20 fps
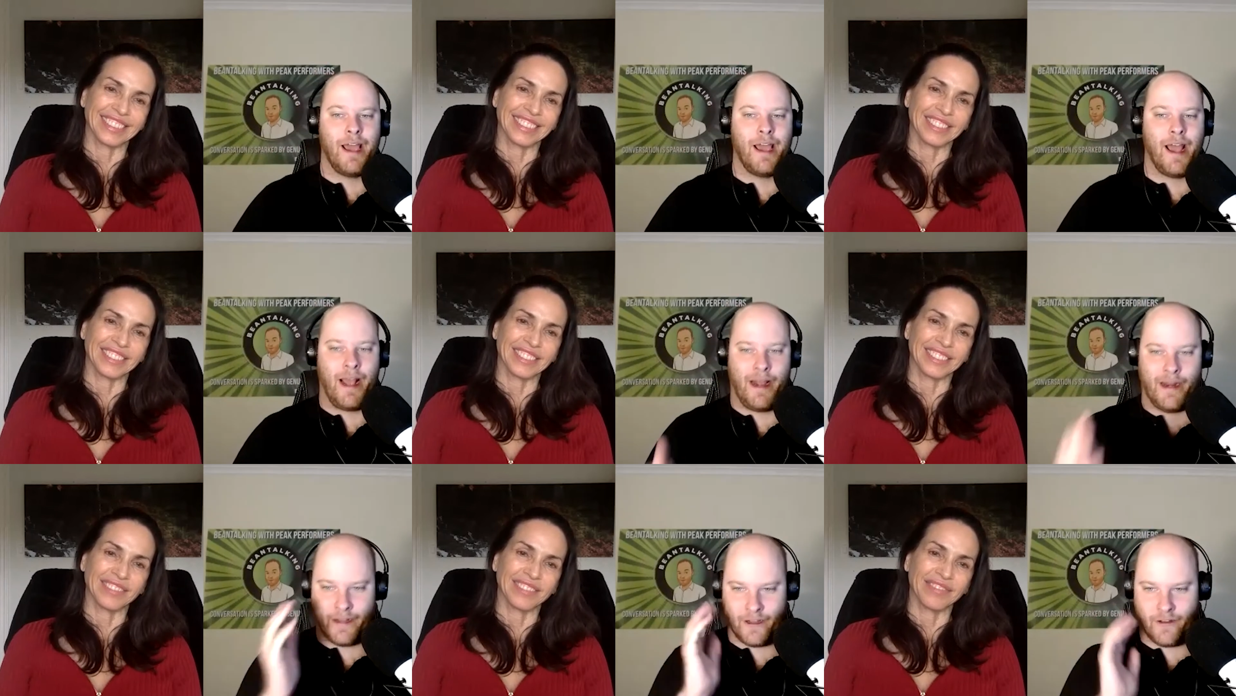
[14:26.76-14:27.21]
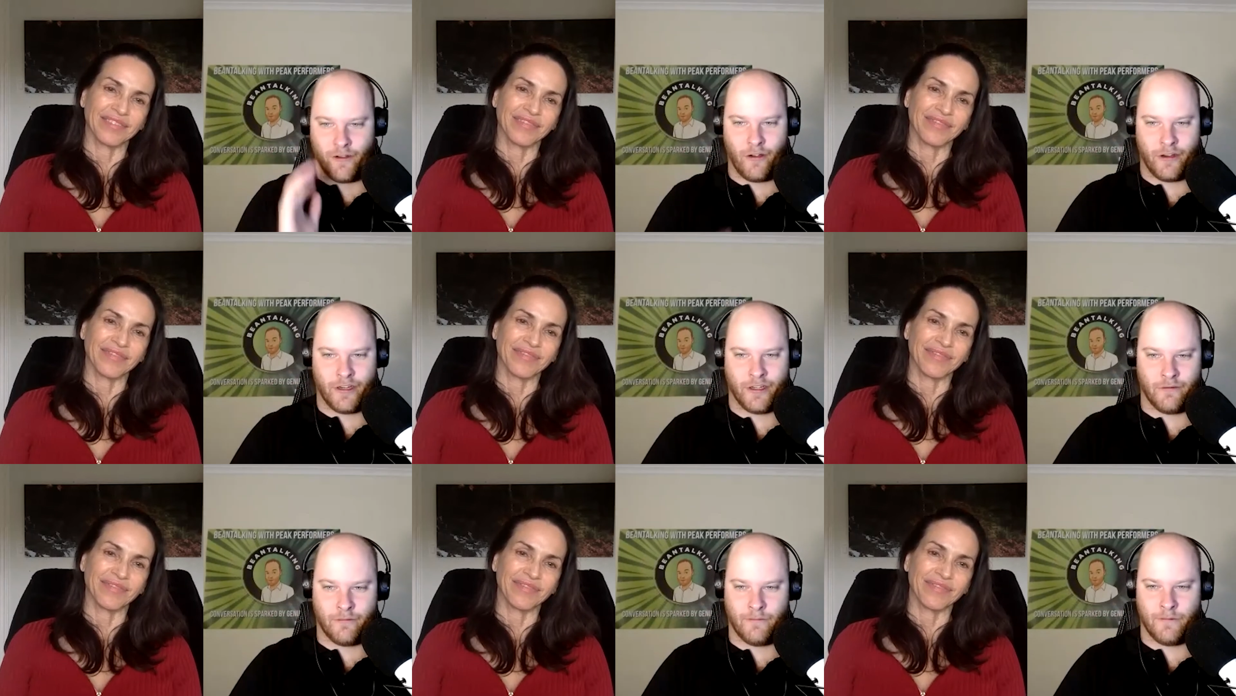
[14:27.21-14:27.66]
Speaker 1: and it got
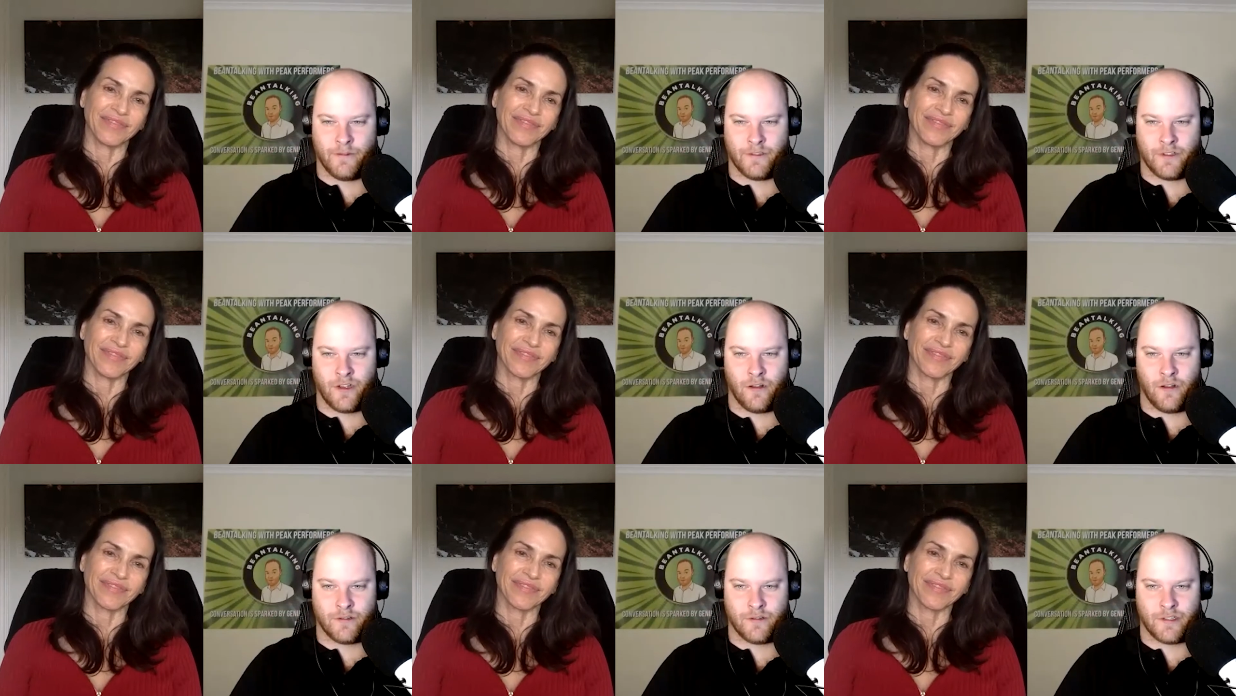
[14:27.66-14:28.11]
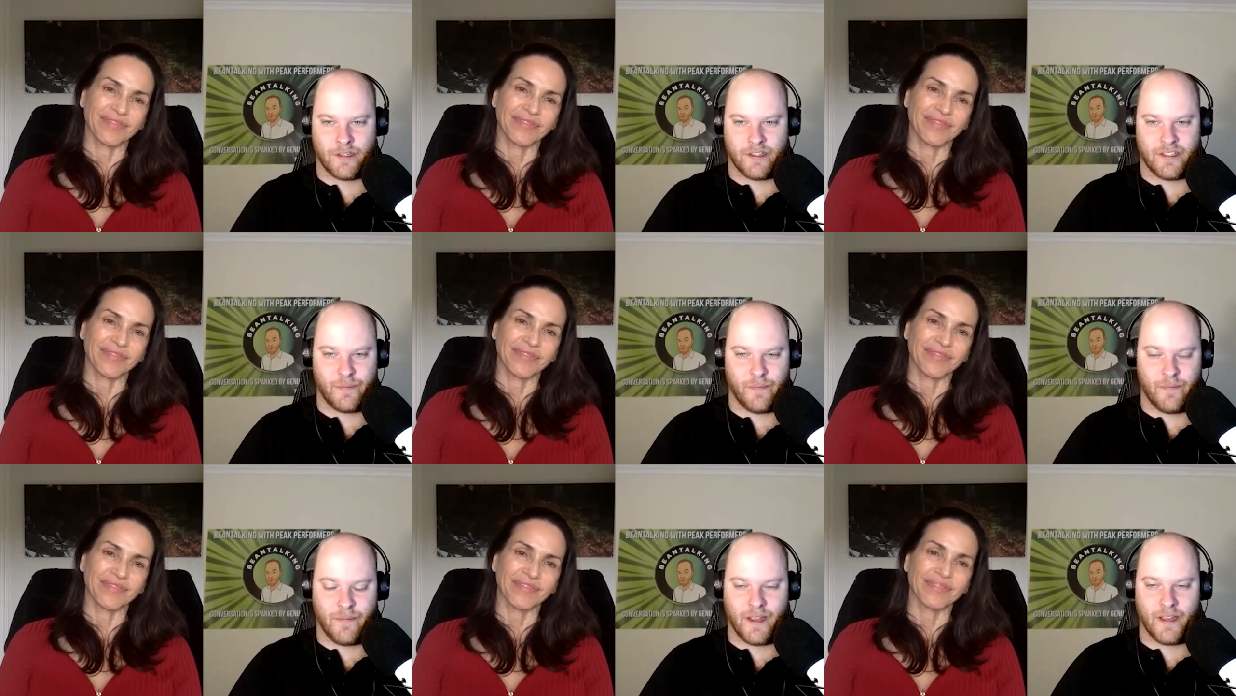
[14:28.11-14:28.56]
you results. So
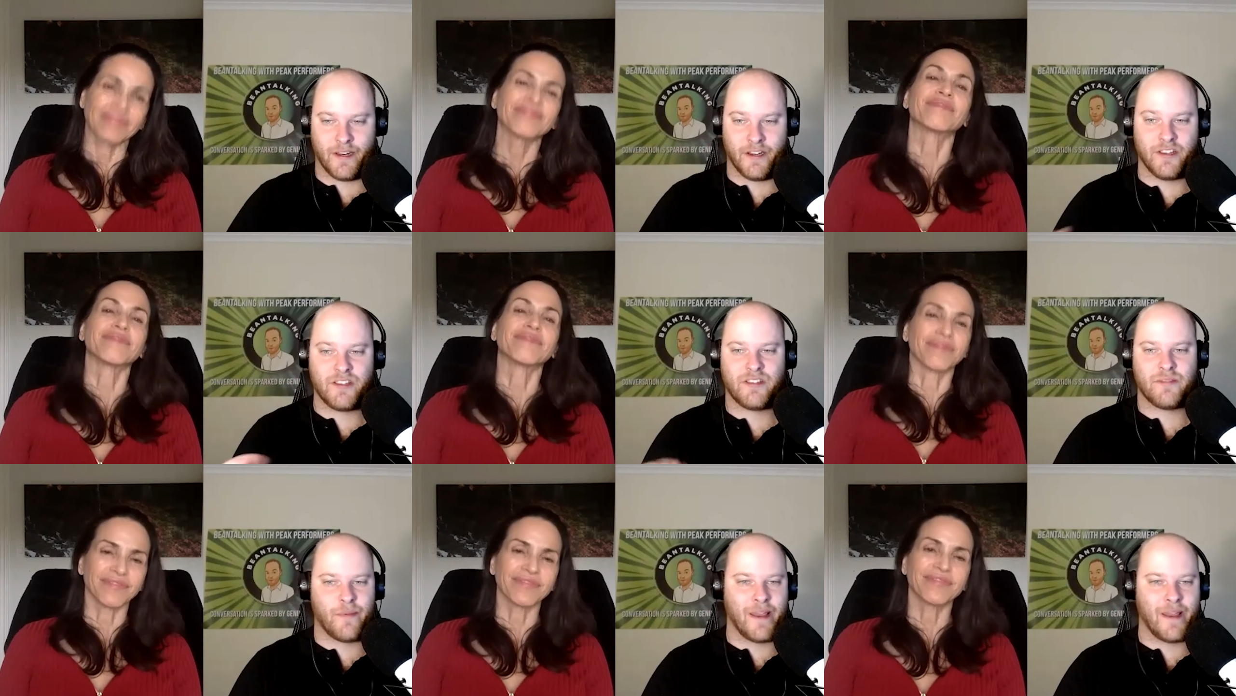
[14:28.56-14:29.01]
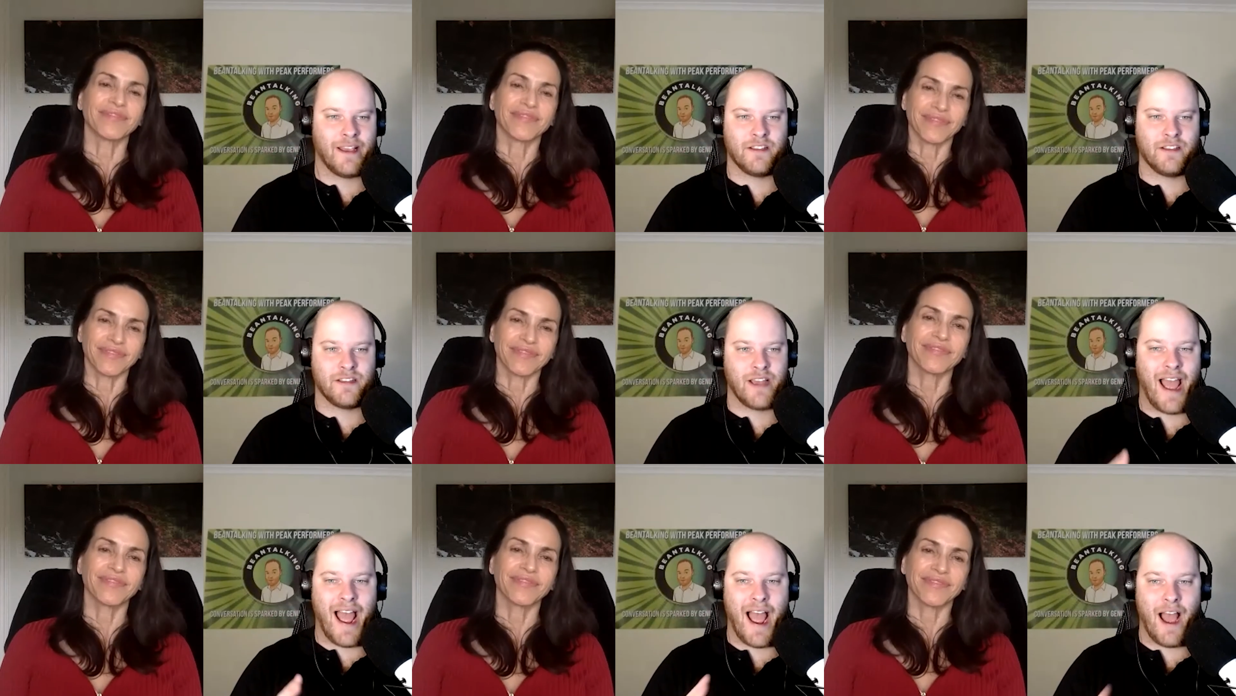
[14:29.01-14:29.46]
can you speak
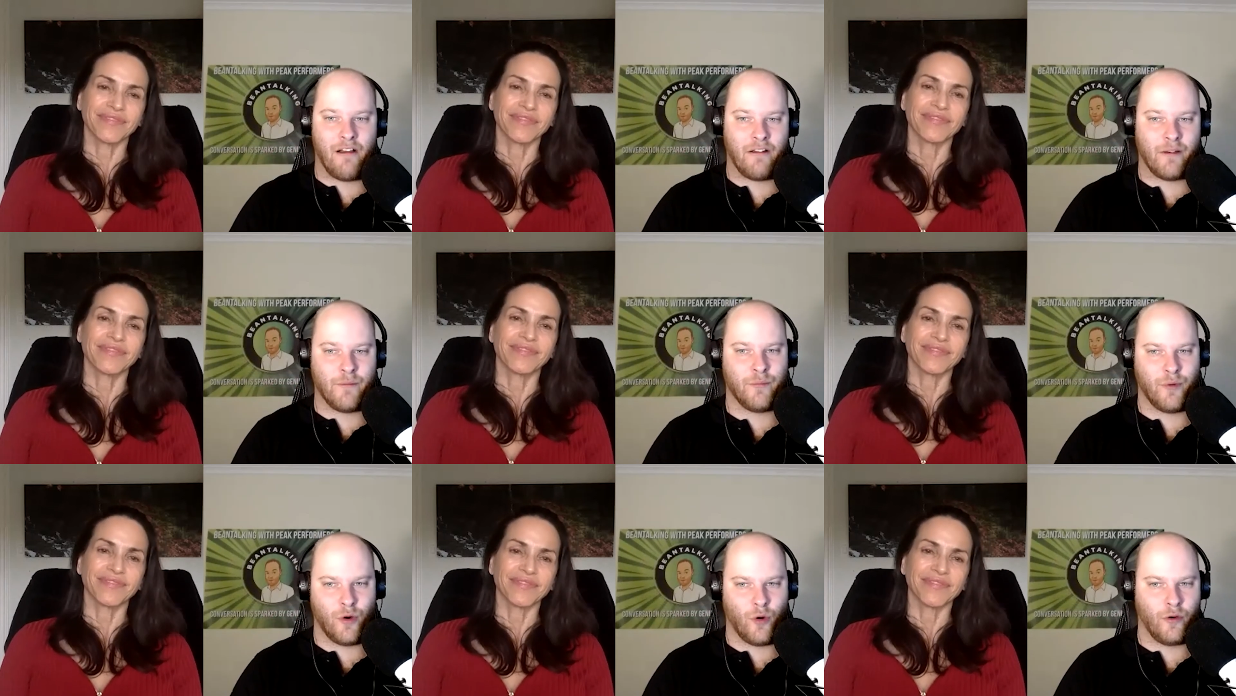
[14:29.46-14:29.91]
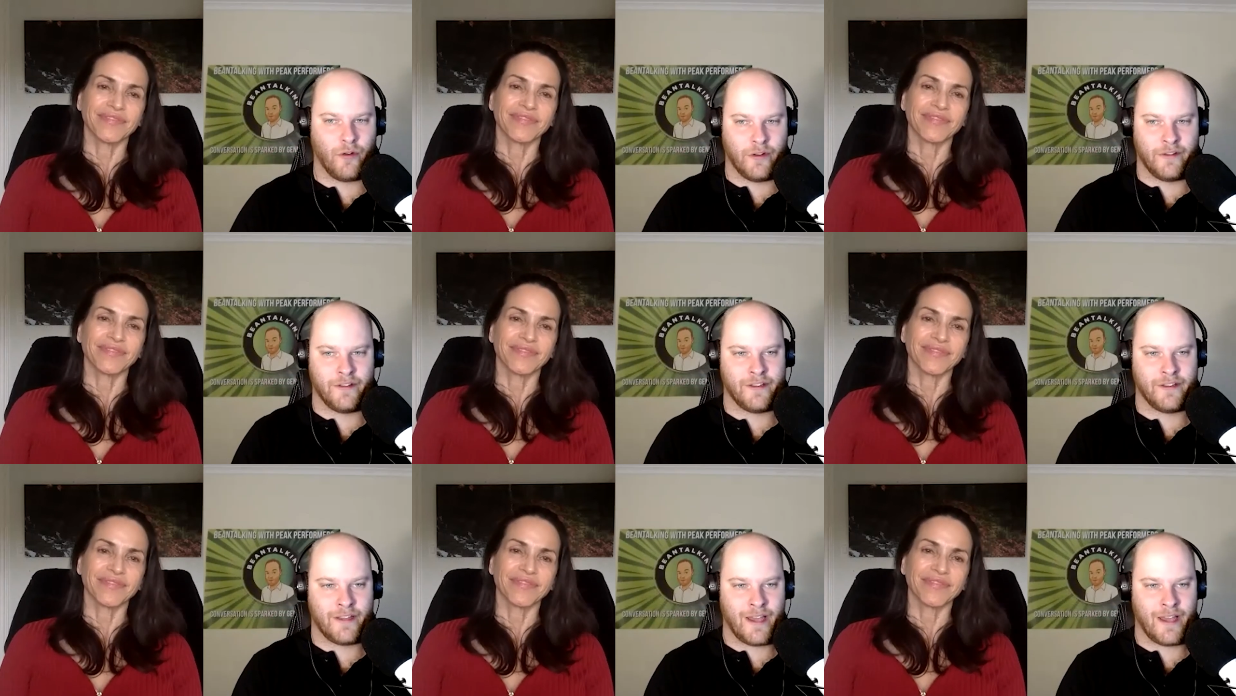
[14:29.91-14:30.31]
to how important